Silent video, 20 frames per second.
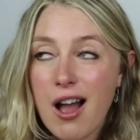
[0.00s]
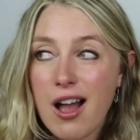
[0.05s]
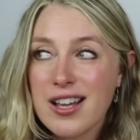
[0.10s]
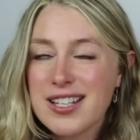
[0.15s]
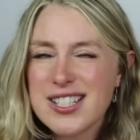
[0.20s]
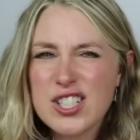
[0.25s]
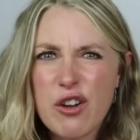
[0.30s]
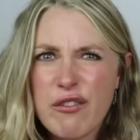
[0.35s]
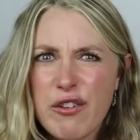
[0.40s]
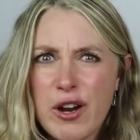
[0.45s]

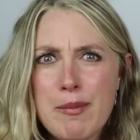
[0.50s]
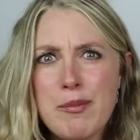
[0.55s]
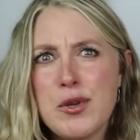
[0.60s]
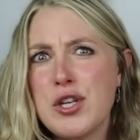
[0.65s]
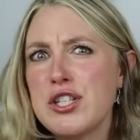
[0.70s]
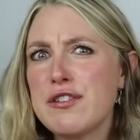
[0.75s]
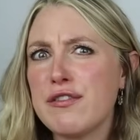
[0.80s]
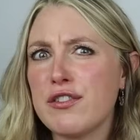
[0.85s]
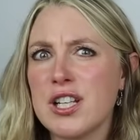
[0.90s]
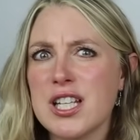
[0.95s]
It's not very
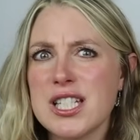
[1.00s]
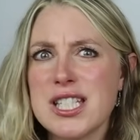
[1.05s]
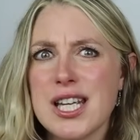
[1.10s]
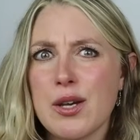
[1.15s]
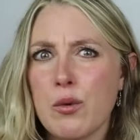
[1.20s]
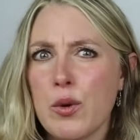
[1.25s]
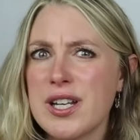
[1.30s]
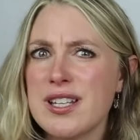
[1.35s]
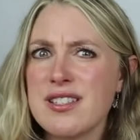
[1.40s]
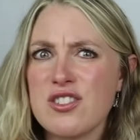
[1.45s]
beautiful, is
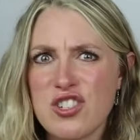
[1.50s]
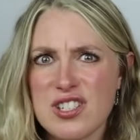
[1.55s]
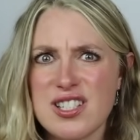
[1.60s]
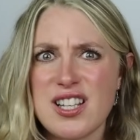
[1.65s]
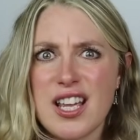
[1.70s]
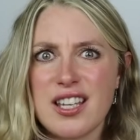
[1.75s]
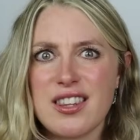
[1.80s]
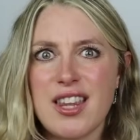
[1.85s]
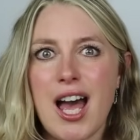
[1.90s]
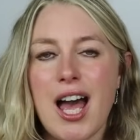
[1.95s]
it, when it's just
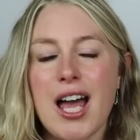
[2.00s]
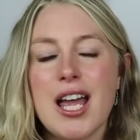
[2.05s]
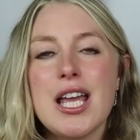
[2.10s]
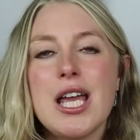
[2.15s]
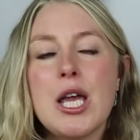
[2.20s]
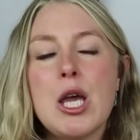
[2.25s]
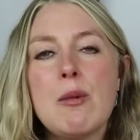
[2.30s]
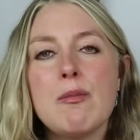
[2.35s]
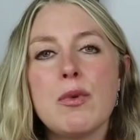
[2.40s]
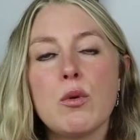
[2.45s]
like that?
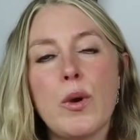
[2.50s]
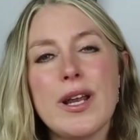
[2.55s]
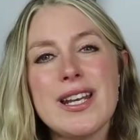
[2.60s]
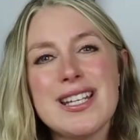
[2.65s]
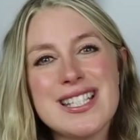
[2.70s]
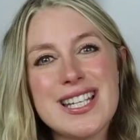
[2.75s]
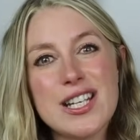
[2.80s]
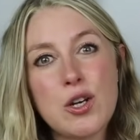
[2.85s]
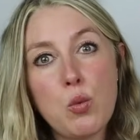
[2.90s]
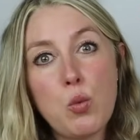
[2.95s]
But when
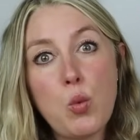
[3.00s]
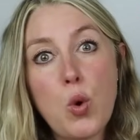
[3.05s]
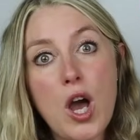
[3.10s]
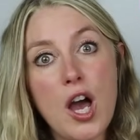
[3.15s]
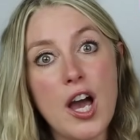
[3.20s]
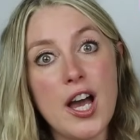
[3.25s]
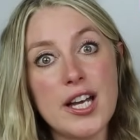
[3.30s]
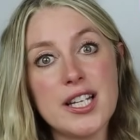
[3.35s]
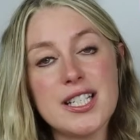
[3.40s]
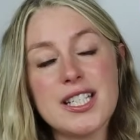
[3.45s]
it's in a
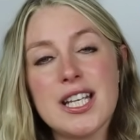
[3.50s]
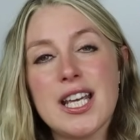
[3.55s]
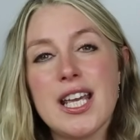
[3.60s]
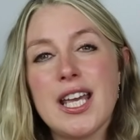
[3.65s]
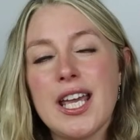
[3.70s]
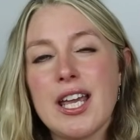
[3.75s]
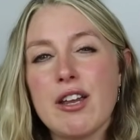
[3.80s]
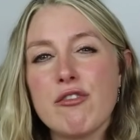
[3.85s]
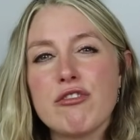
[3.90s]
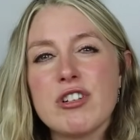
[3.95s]
word,
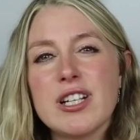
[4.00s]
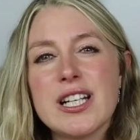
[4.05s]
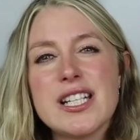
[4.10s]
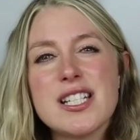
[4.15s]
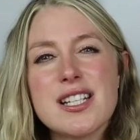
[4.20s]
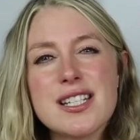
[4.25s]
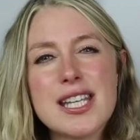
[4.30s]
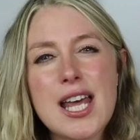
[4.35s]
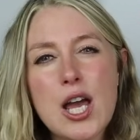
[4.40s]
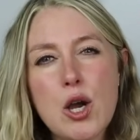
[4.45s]
it really
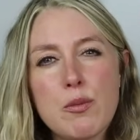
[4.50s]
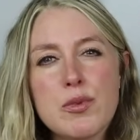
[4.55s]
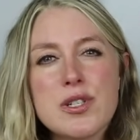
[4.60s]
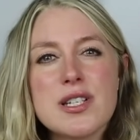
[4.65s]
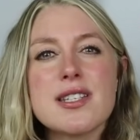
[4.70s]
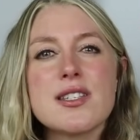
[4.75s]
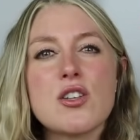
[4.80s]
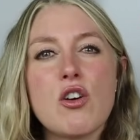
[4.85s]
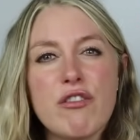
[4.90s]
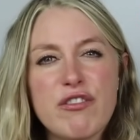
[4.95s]
does help to
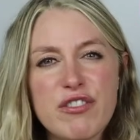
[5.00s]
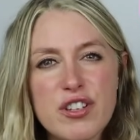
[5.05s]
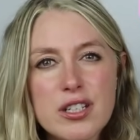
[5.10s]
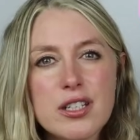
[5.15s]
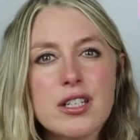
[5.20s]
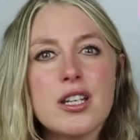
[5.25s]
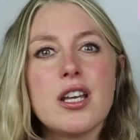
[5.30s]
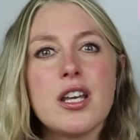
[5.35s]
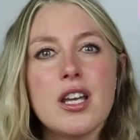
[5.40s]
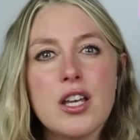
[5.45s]

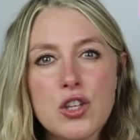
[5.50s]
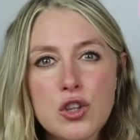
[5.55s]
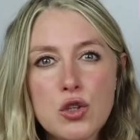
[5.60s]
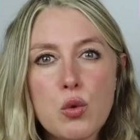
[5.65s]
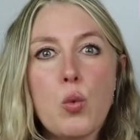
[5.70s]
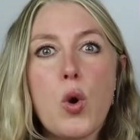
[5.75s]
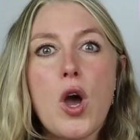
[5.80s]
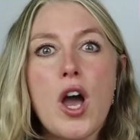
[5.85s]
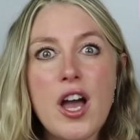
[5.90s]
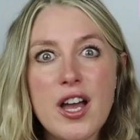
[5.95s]
soften the
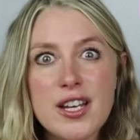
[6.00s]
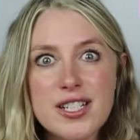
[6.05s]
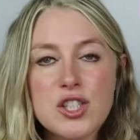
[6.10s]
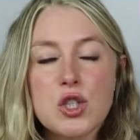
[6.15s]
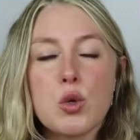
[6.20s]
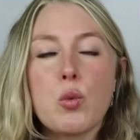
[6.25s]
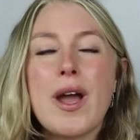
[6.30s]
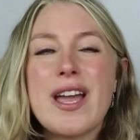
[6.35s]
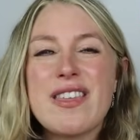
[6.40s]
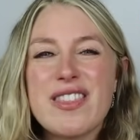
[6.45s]
word and
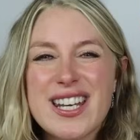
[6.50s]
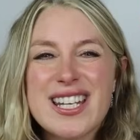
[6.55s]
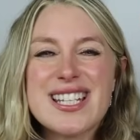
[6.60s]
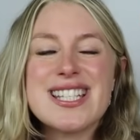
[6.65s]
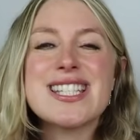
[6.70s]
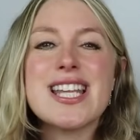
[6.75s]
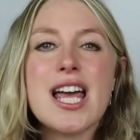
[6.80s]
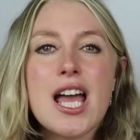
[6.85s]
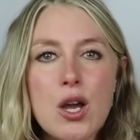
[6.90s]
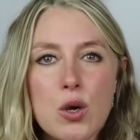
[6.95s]
the way that it
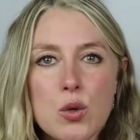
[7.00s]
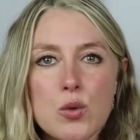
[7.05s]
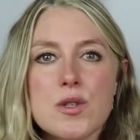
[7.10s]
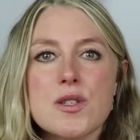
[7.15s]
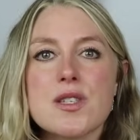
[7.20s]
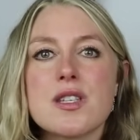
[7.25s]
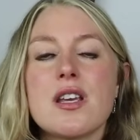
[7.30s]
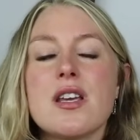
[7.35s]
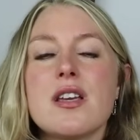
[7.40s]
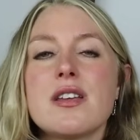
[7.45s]

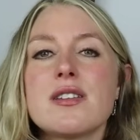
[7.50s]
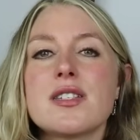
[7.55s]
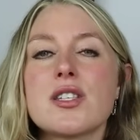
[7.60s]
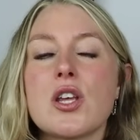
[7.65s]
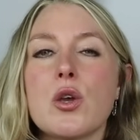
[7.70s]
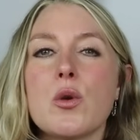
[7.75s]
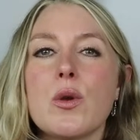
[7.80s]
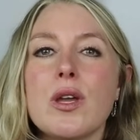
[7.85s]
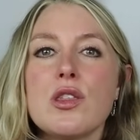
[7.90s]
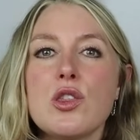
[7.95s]
sounds.
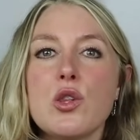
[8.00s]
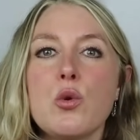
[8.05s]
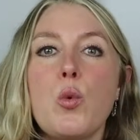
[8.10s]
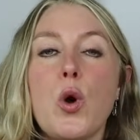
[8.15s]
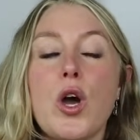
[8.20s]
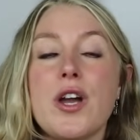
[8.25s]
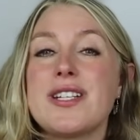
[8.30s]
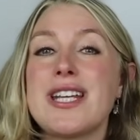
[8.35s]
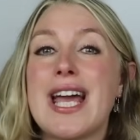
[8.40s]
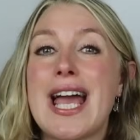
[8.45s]
So in the
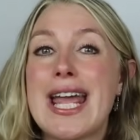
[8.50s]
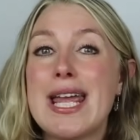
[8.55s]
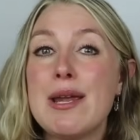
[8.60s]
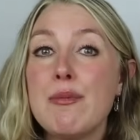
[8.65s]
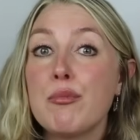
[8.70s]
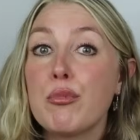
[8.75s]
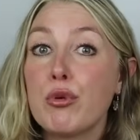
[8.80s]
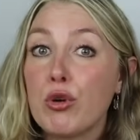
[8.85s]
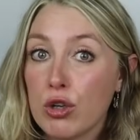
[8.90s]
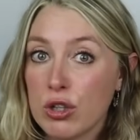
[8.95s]
word
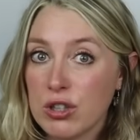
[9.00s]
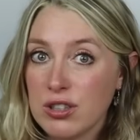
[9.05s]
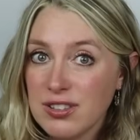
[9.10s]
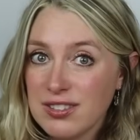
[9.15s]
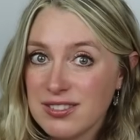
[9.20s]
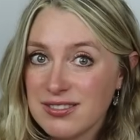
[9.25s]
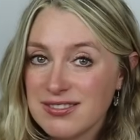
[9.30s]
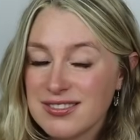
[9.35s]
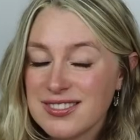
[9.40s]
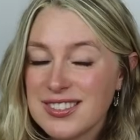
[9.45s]
April,
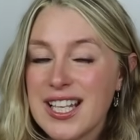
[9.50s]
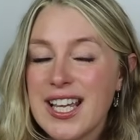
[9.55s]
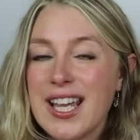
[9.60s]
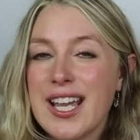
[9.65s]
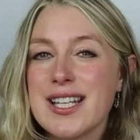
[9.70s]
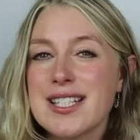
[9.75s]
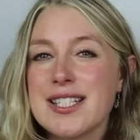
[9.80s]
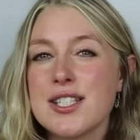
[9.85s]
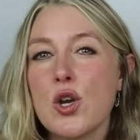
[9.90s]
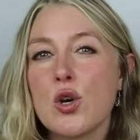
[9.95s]

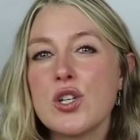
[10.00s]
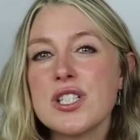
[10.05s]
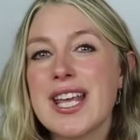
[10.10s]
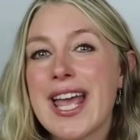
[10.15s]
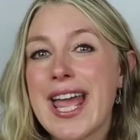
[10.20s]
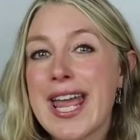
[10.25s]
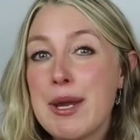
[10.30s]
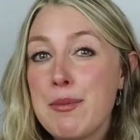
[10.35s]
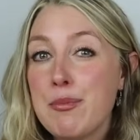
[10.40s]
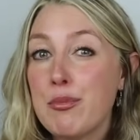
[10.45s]
it's not
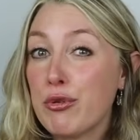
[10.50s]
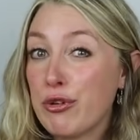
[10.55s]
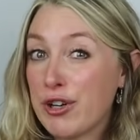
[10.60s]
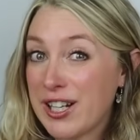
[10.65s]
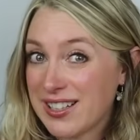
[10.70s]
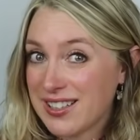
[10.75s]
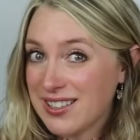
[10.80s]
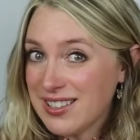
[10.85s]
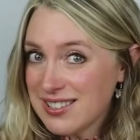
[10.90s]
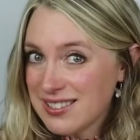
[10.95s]

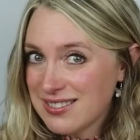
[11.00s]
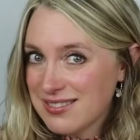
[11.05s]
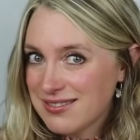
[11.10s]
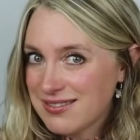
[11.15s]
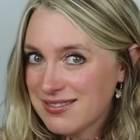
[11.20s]
April.